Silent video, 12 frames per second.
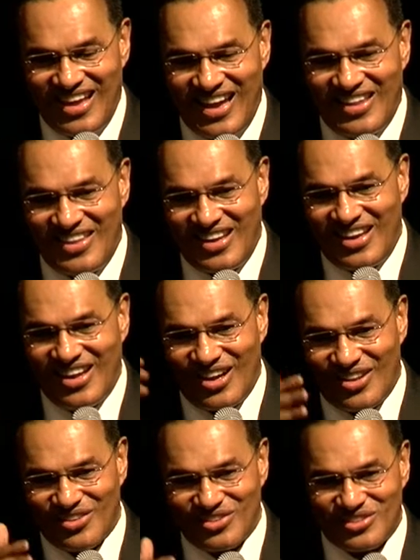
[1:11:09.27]
and then the
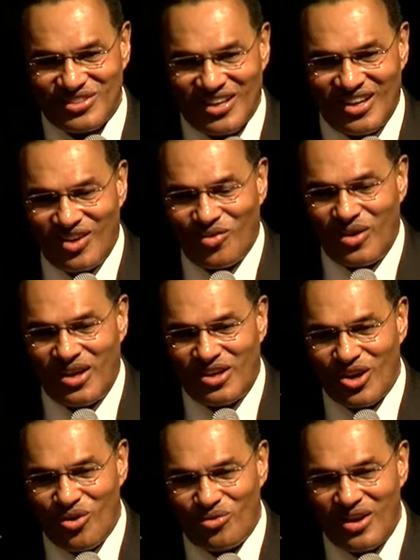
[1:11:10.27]
others. We
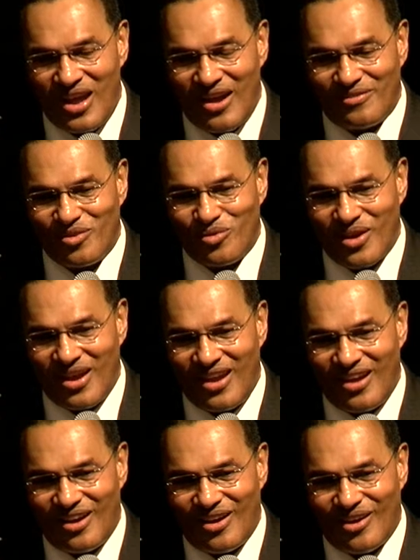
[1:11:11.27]
don't have a
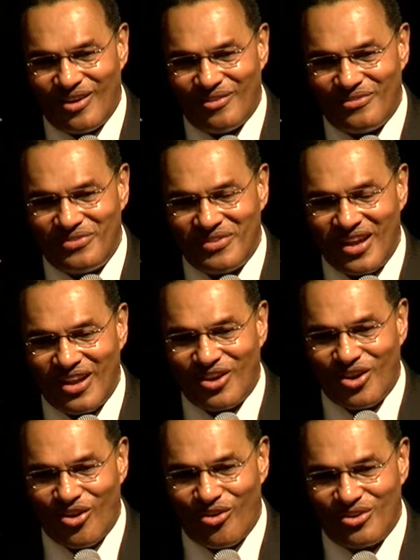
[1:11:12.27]
way of
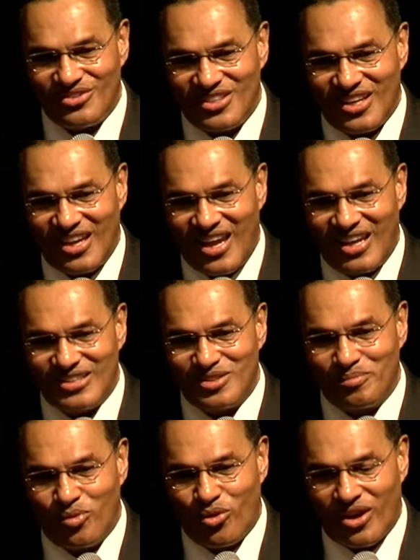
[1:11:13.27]
encouraging and
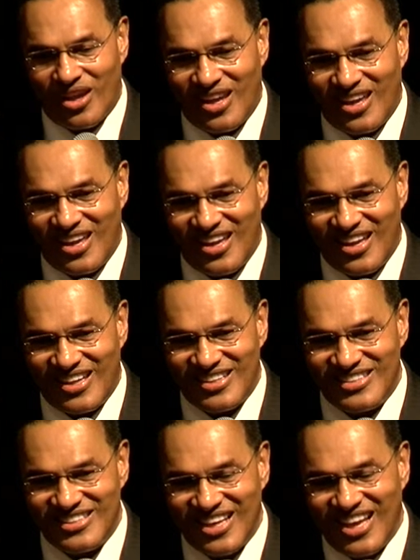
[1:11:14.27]
supporting
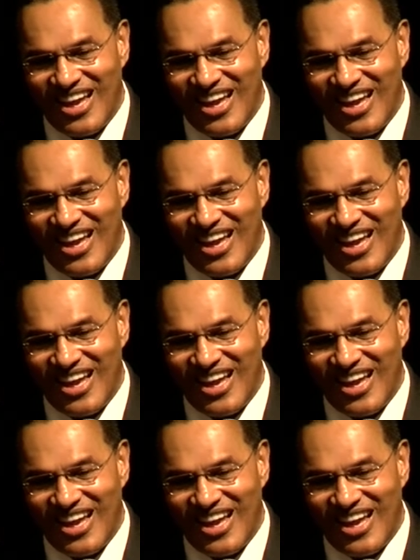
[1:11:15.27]
kids